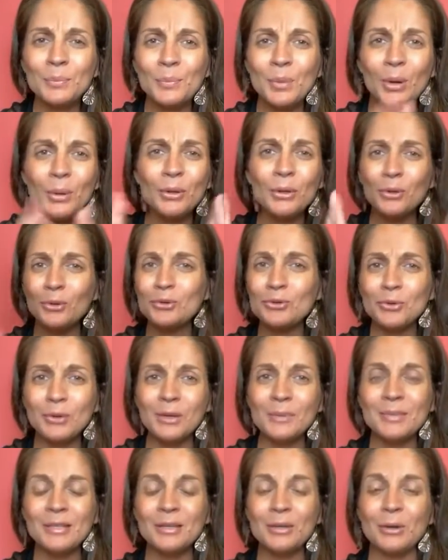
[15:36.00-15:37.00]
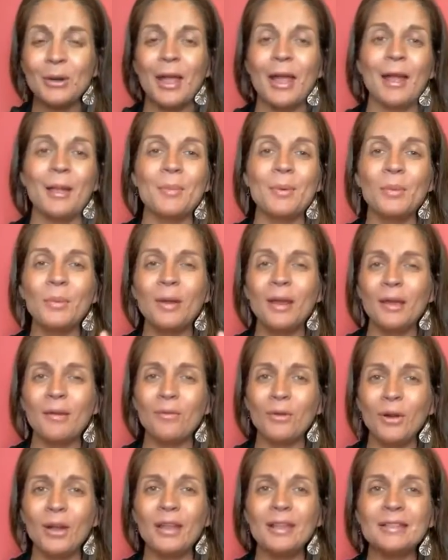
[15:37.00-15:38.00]
put your dreams in your head, but
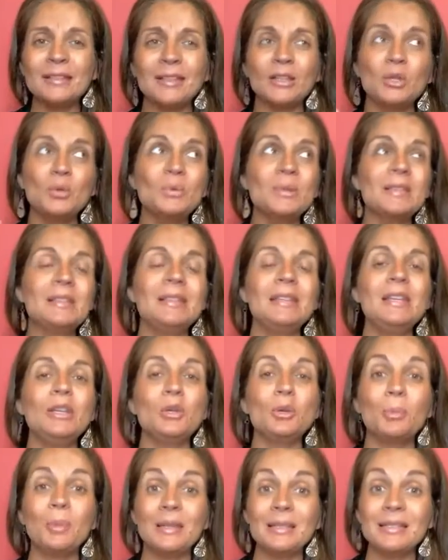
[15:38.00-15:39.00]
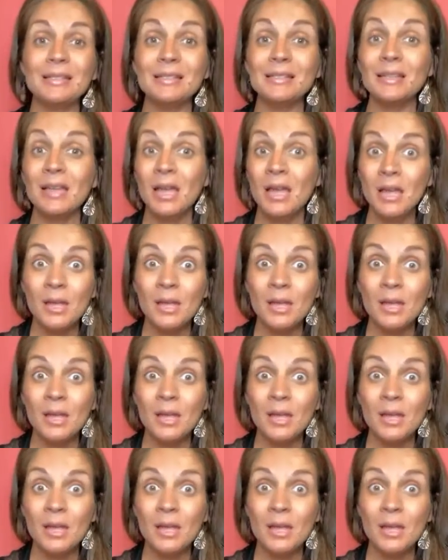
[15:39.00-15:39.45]
whatever it is that you see your business